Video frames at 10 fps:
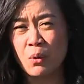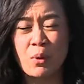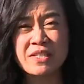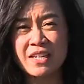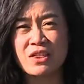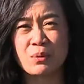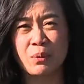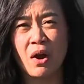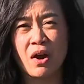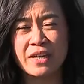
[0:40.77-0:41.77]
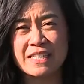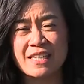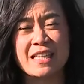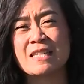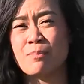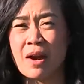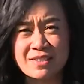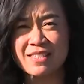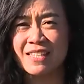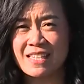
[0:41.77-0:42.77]
wasn't in the wrong, he said his
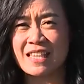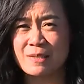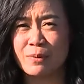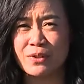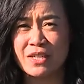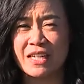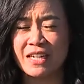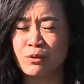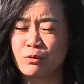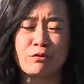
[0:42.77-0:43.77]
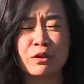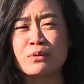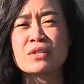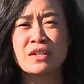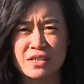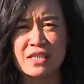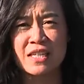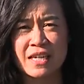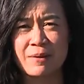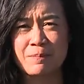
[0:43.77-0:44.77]
bosses inside this building here refused to listen
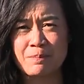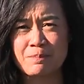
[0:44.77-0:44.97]
to him.